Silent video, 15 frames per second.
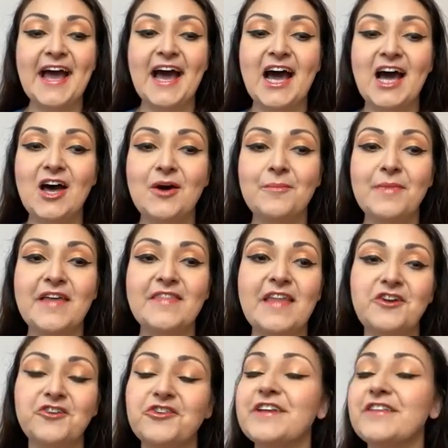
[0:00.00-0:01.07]
And
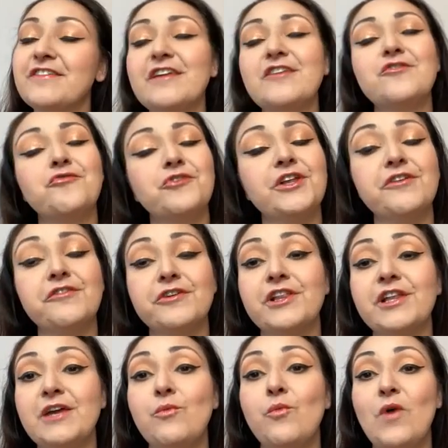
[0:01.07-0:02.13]
that translates really,
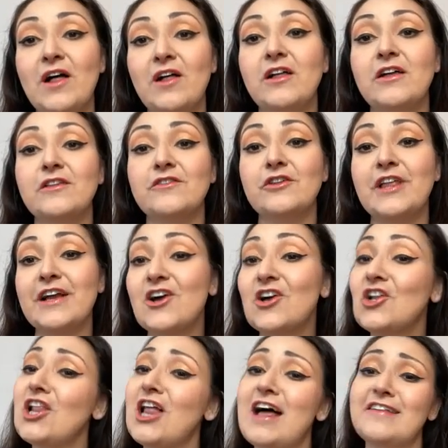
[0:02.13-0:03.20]
really well into like a
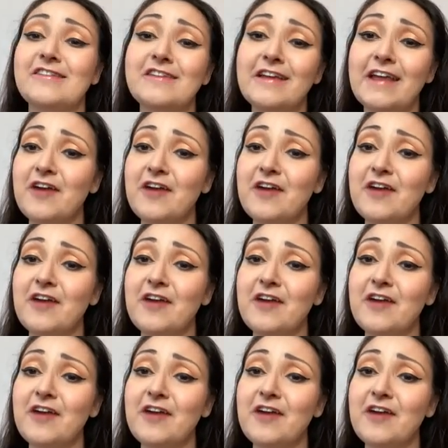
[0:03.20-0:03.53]
classic